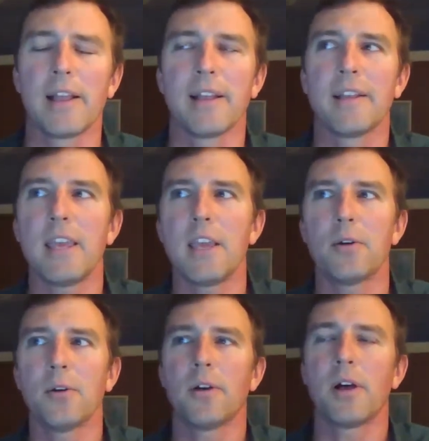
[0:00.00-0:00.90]
But
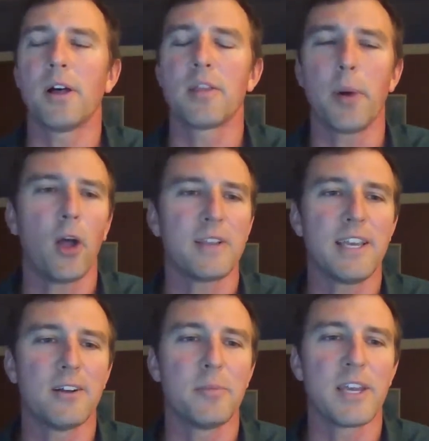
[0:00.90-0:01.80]
the
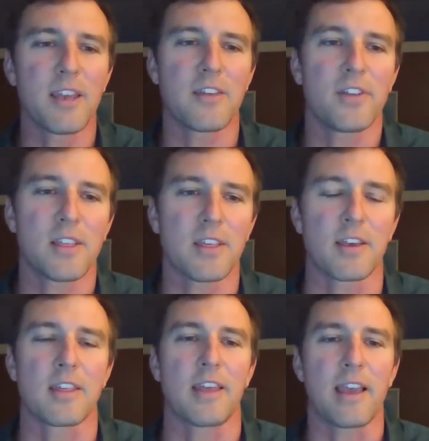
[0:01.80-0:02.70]
bald eagle, because of
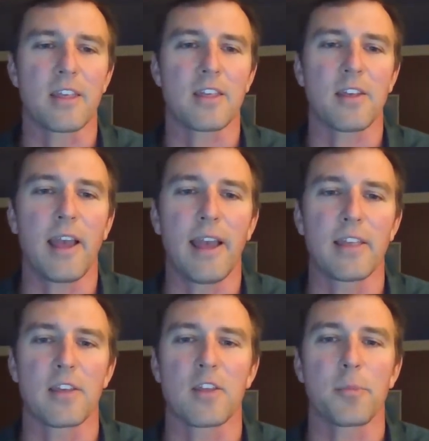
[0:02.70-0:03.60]
its success
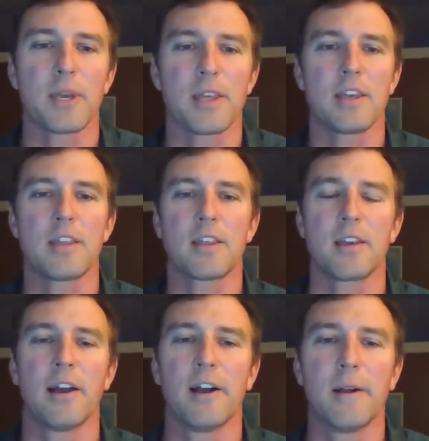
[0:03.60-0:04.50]
as a
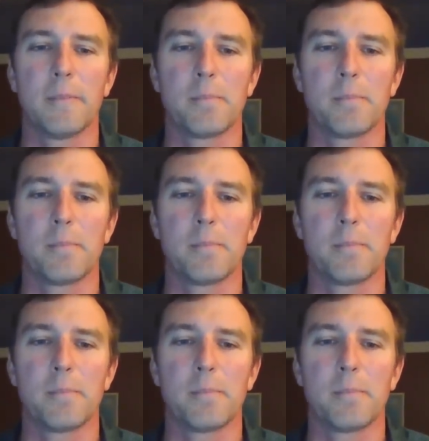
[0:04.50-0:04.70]
species,